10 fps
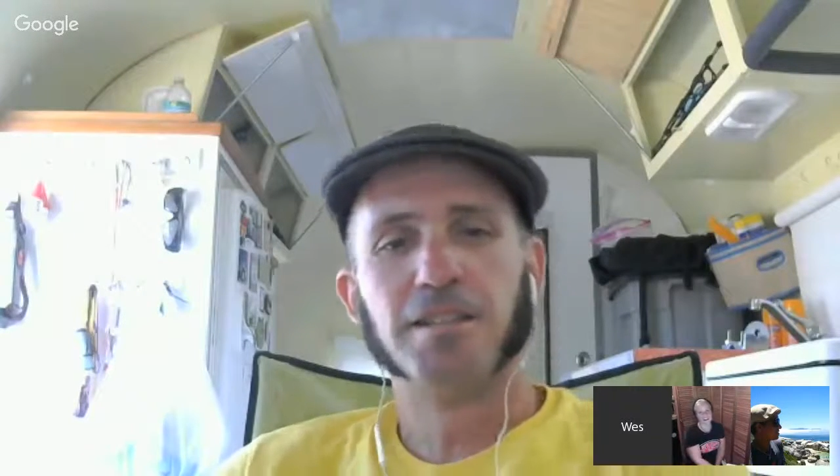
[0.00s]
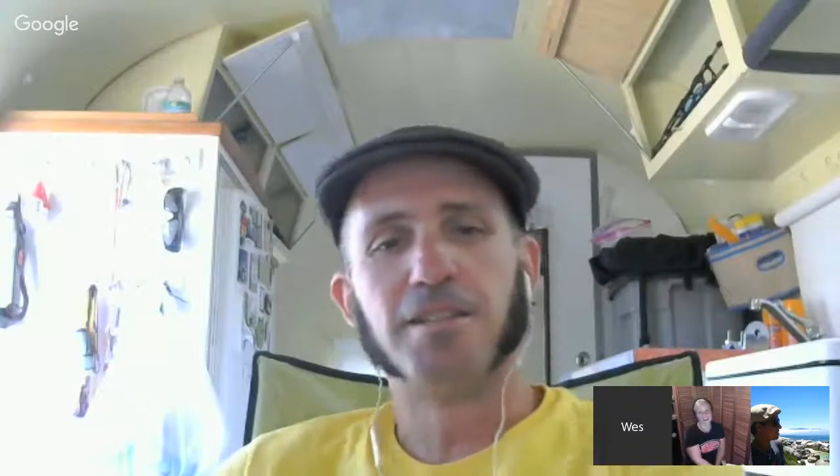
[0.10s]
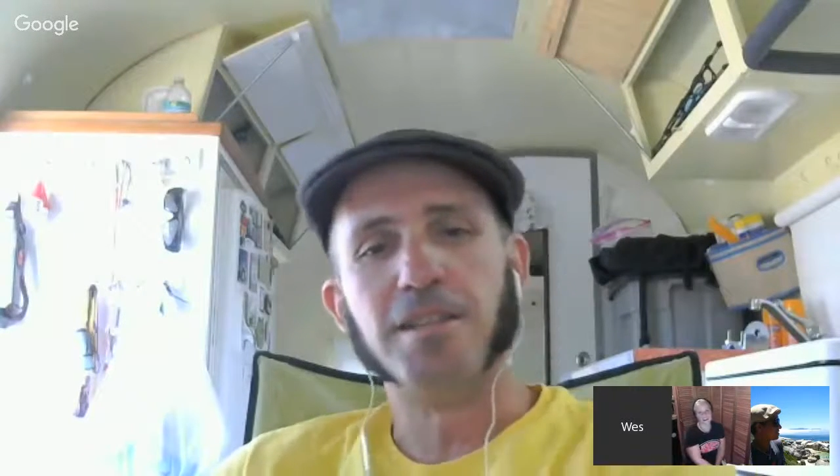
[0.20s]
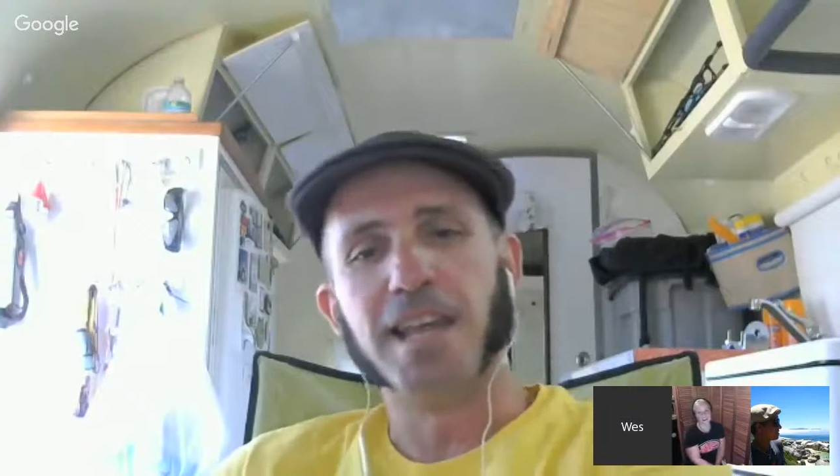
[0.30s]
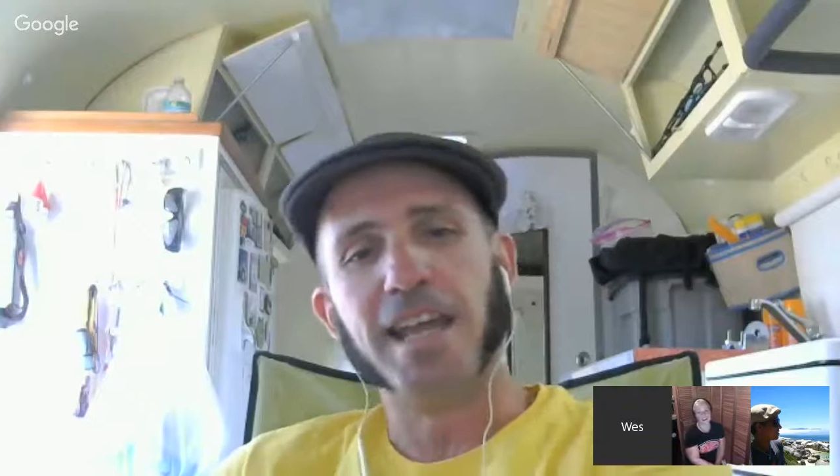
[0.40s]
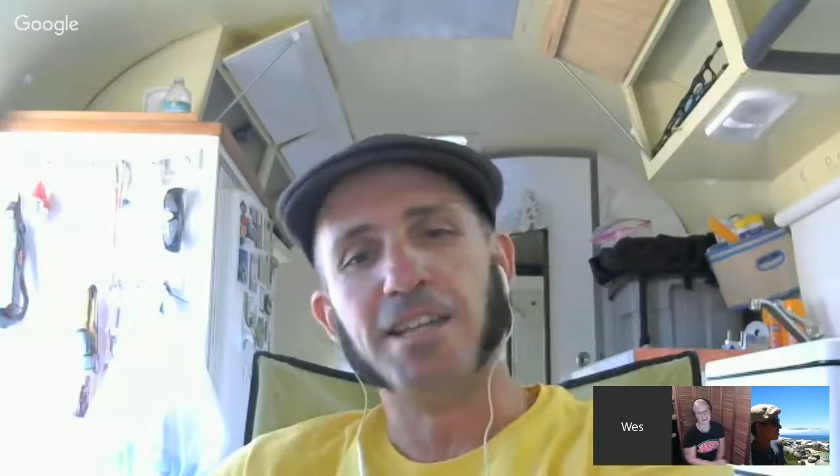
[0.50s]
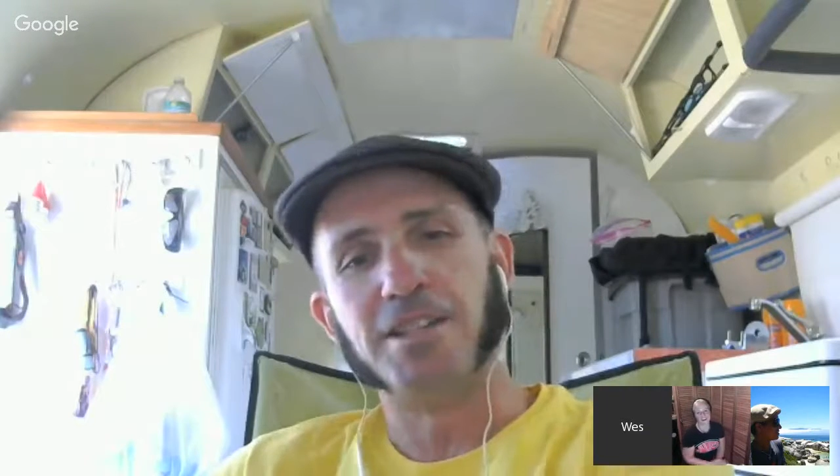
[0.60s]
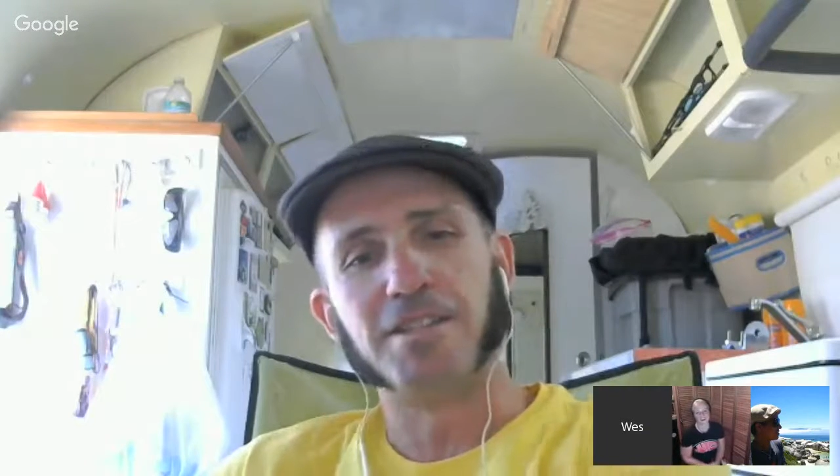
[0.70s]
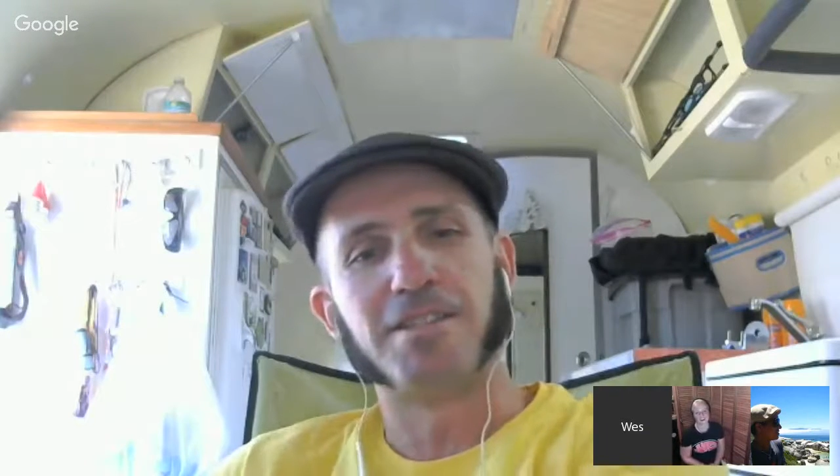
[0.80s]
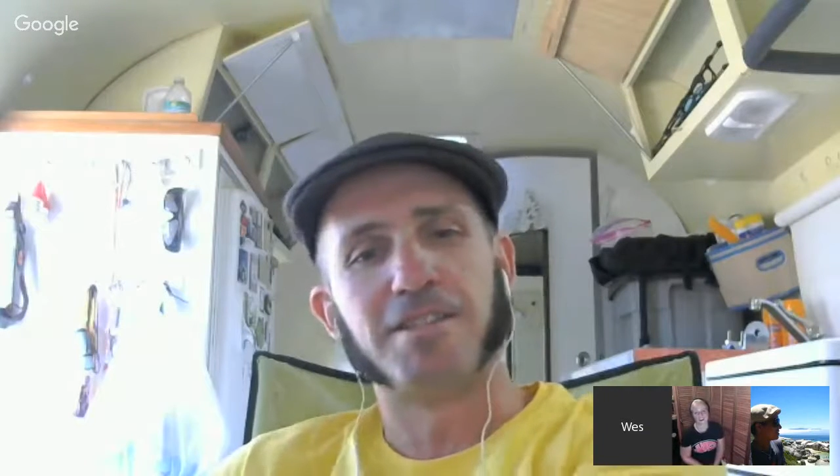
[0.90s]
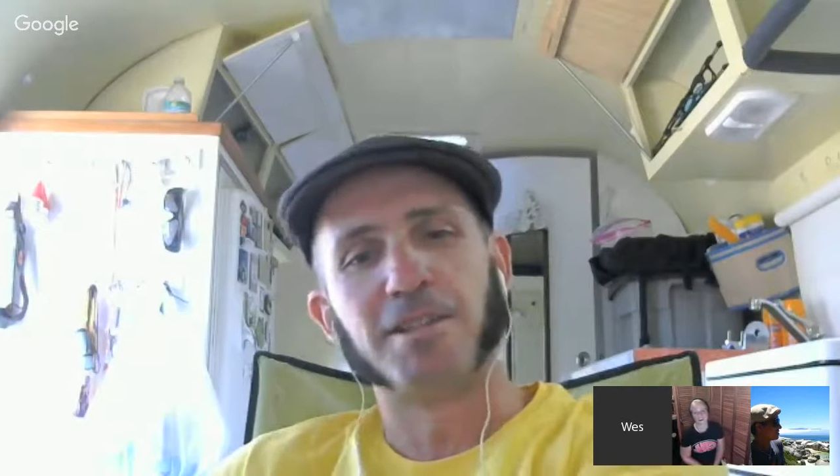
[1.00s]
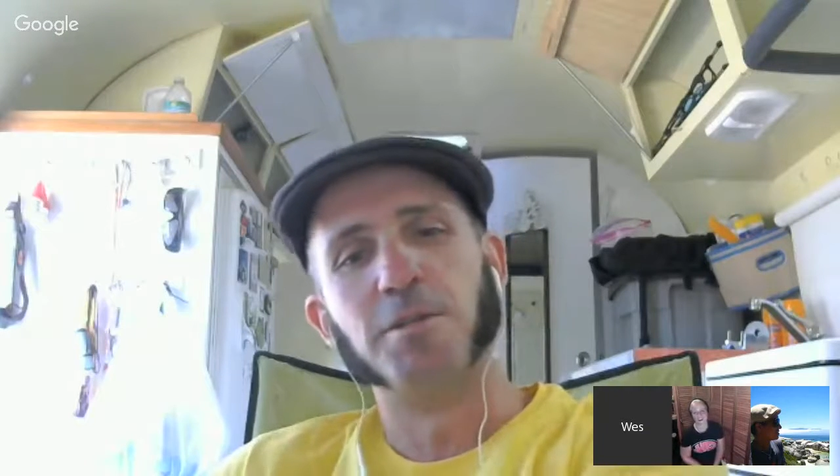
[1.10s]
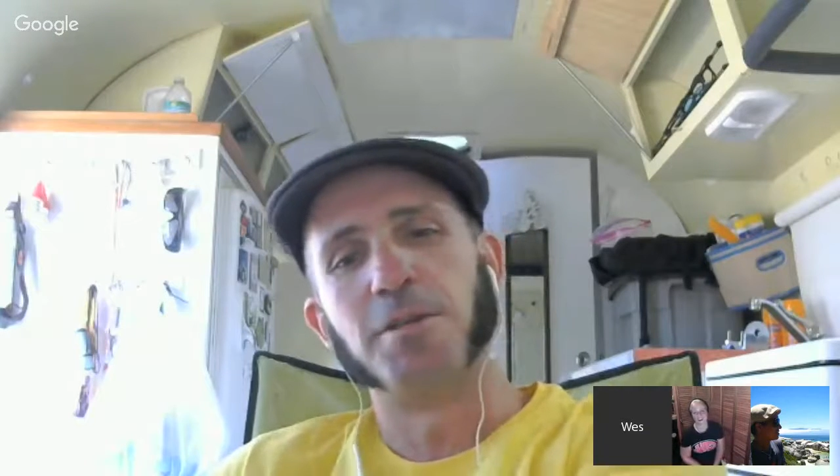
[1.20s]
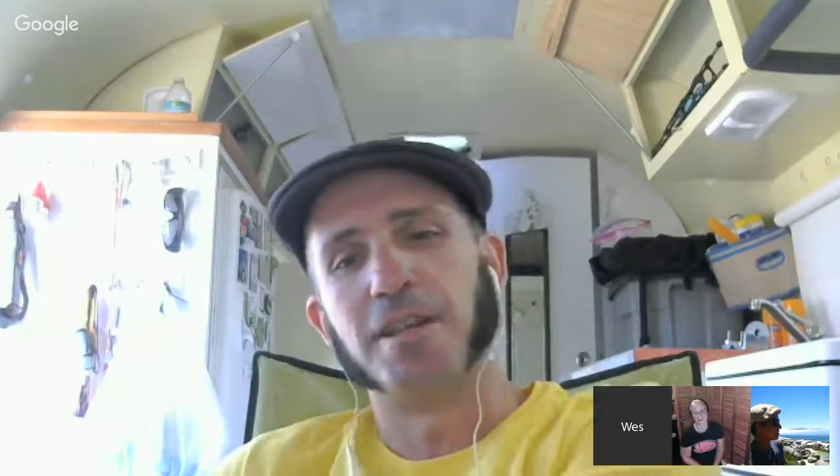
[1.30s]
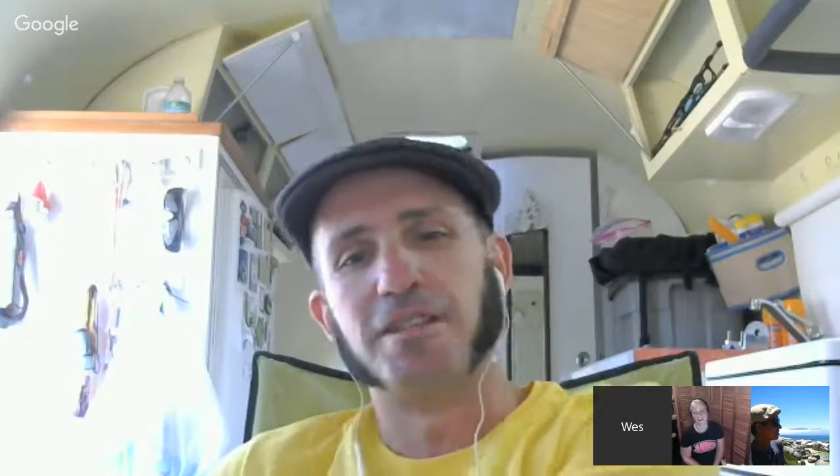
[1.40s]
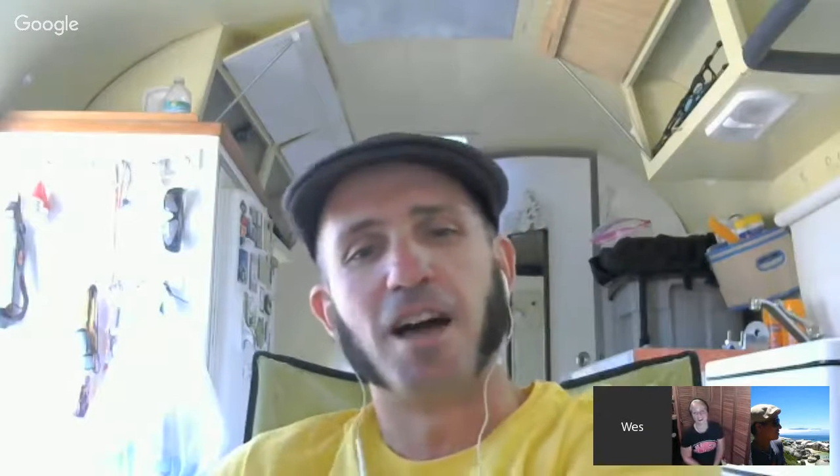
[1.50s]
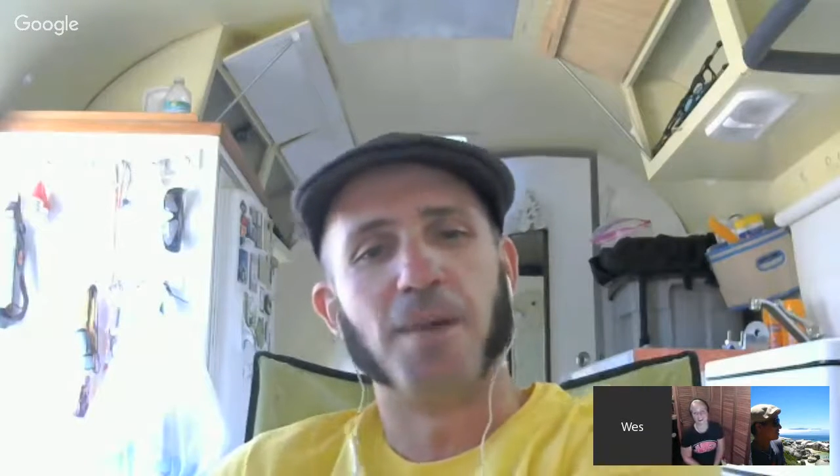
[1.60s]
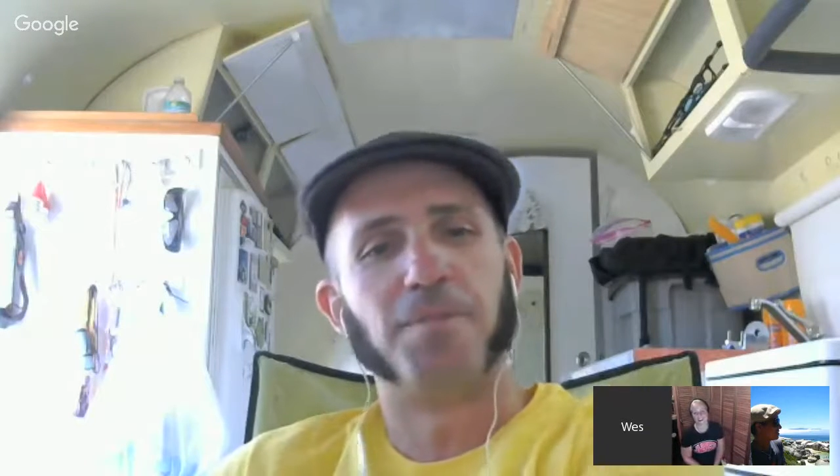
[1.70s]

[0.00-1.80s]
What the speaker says: the agent's sleuthing top